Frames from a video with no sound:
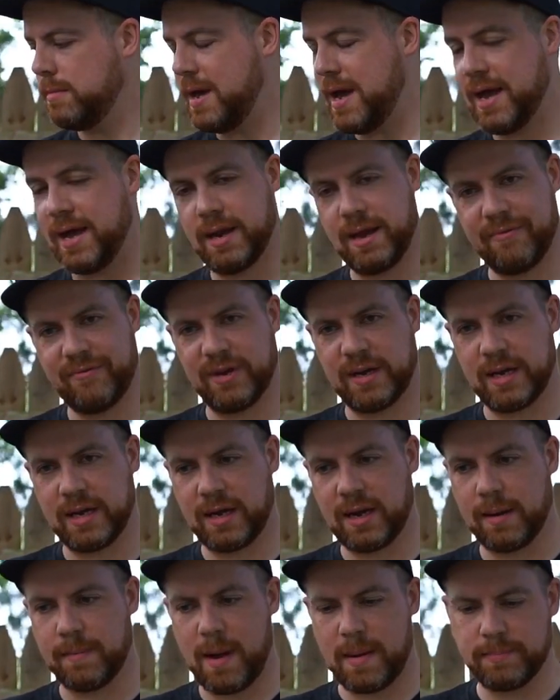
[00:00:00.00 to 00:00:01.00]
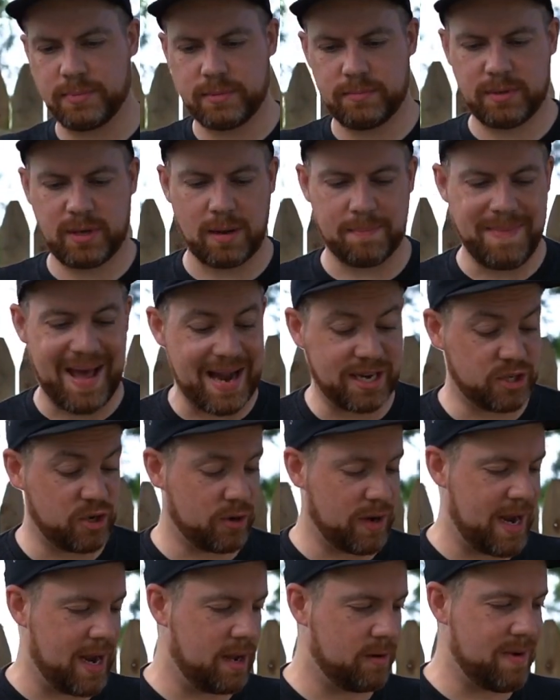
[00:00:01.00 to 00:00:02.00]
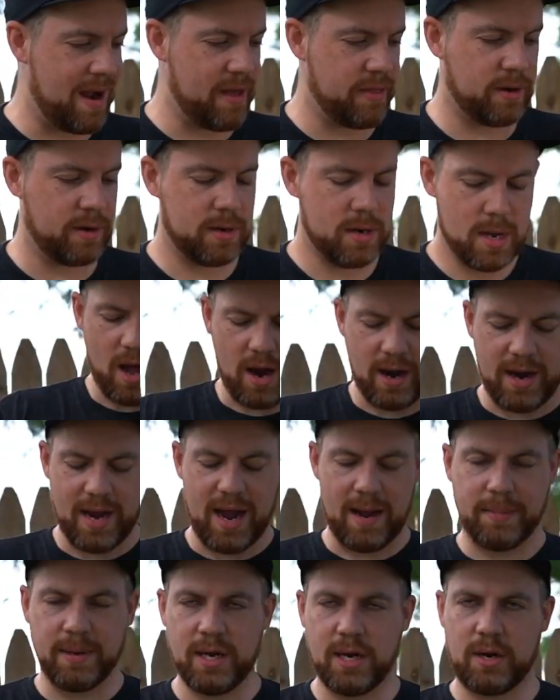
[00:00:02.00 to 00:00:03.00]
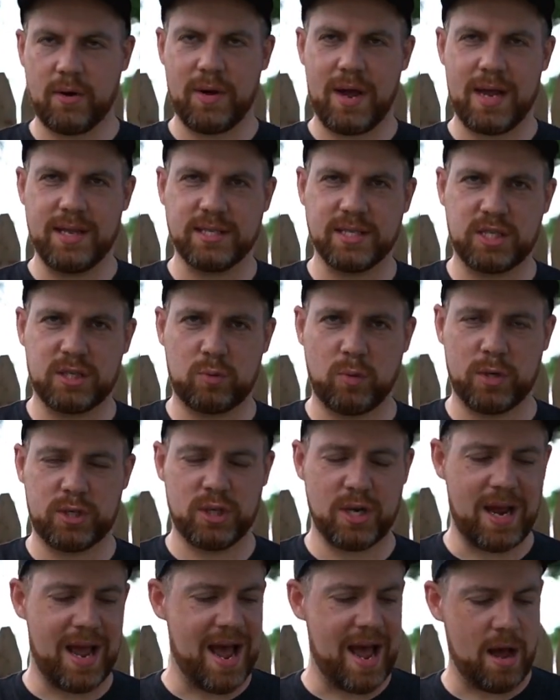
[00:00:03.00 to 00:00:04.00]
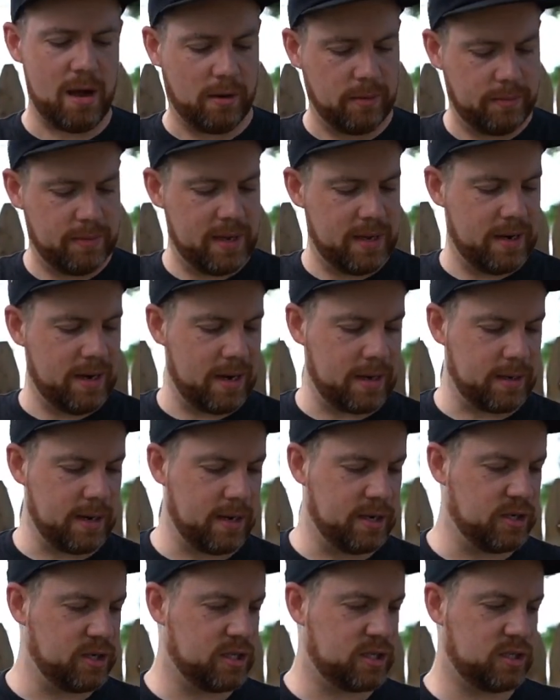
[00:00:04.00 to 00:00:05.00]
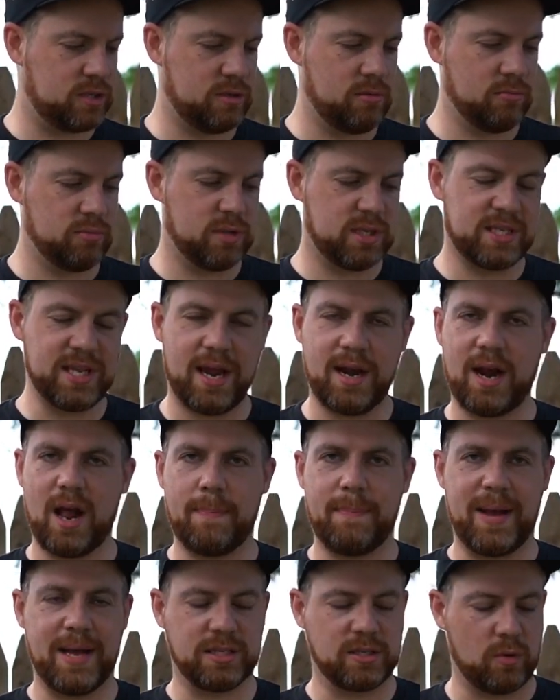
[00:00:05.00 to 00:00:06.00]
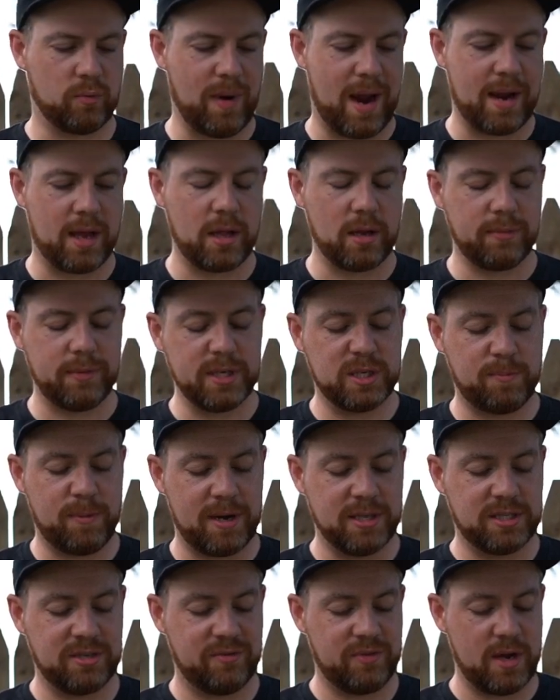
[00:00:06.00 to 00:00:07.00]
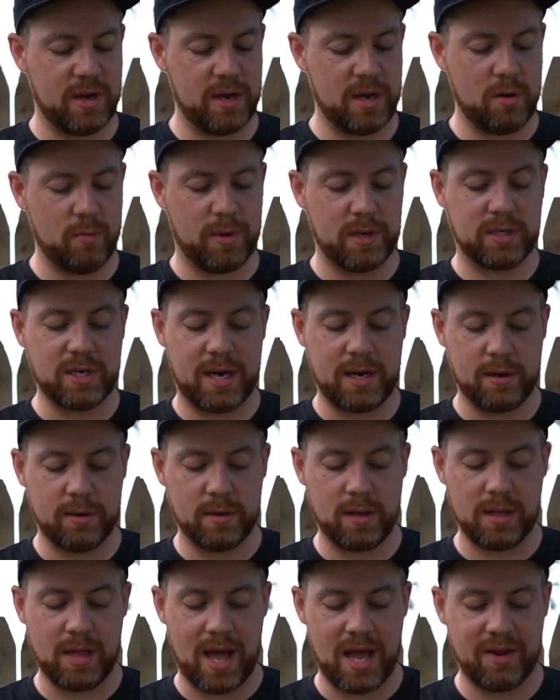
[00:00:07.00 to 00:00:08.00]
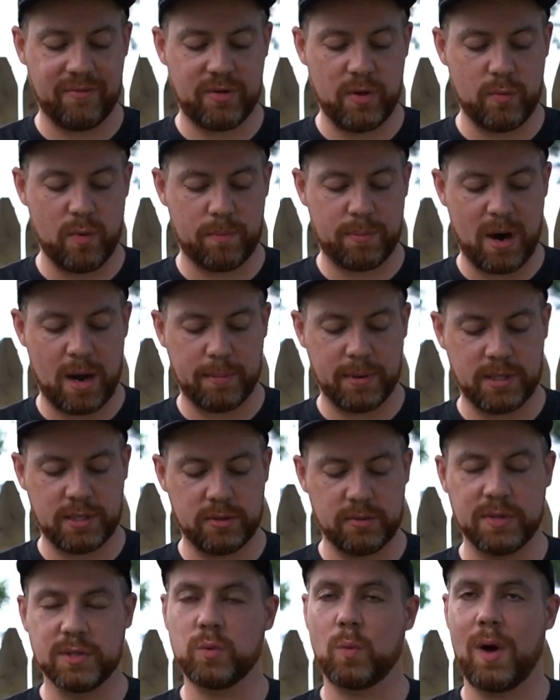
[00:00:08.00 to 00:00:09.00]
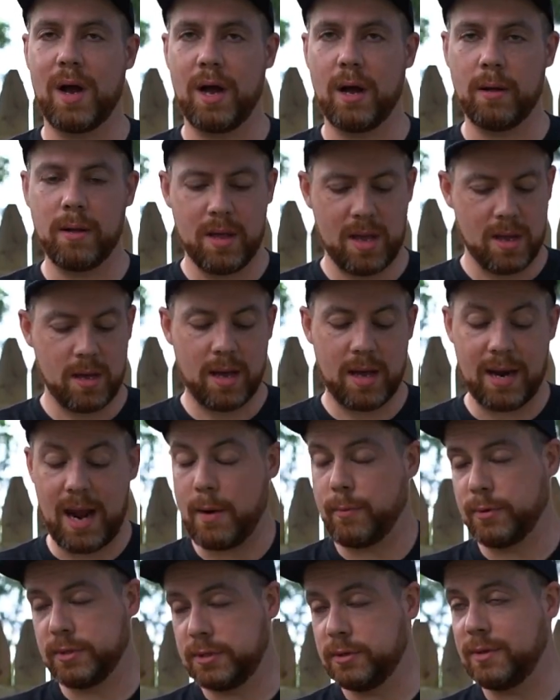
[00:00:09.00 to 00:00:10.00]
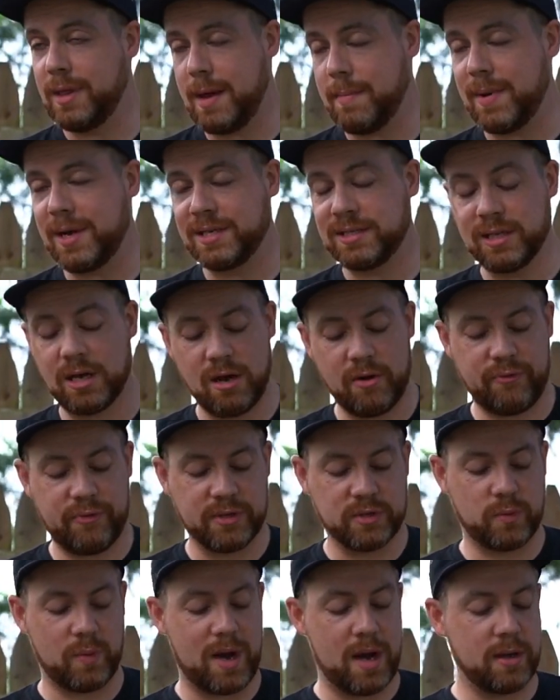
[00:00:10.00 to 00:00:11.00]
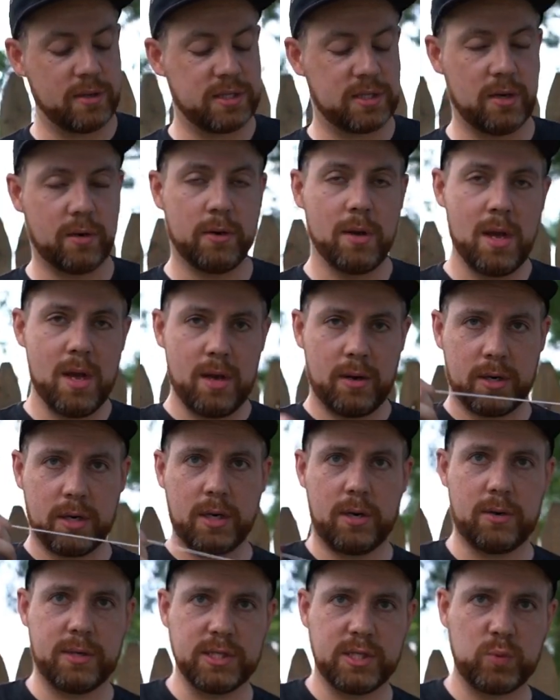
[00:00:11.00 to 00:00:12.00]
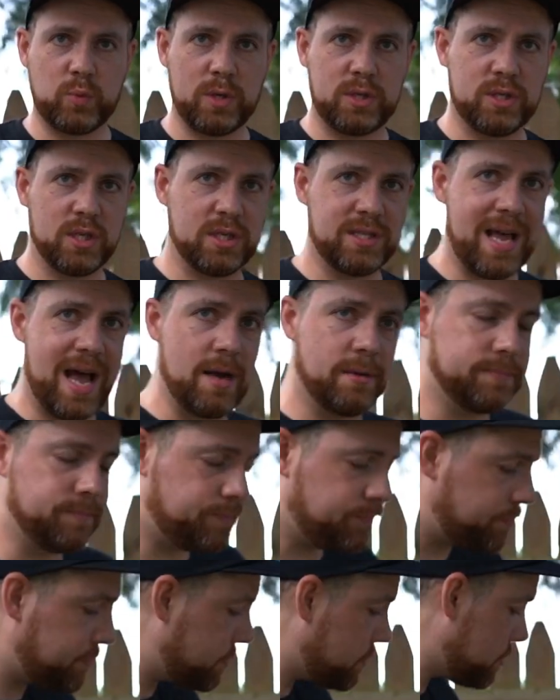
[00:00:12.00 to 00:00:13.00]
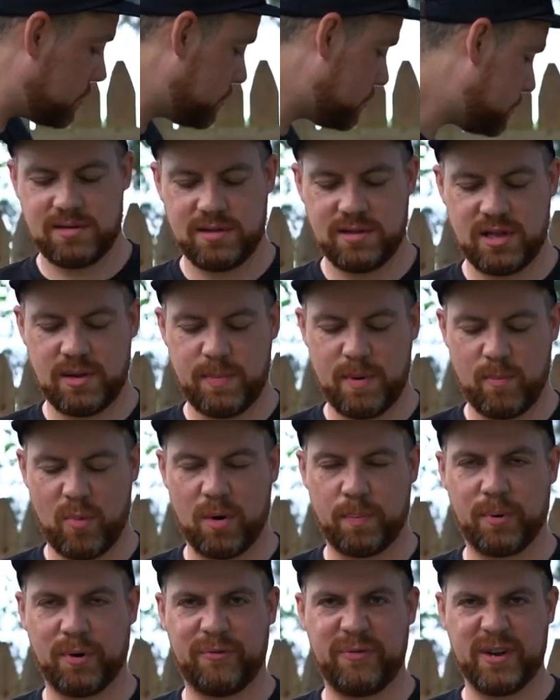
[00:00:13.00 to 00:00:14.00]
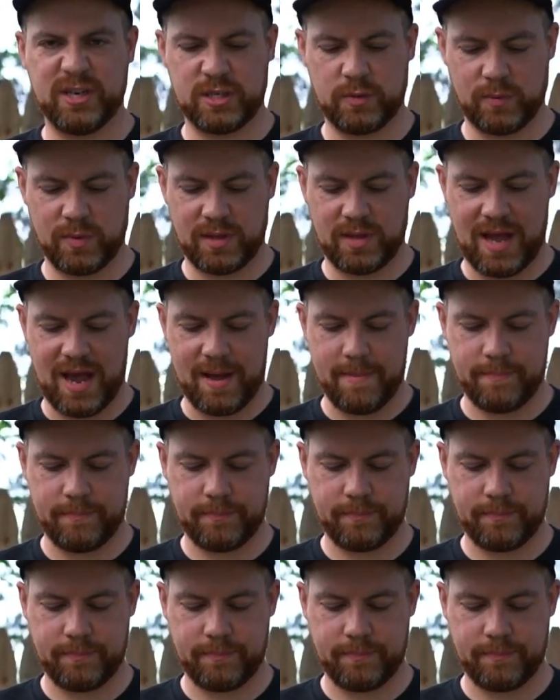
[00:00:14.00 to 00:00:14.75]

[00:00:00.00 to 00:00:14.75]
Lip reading: and if it can come back to your hand, rather. All right, I'm going to go ahead and switch it out, and I'm going to just set it up as a regular responsive yo-yo, which I know a lot of you will probably do as well, and I will do that myself as well. So I'm going to go ahead and switch this out, a little bit more proficient with that.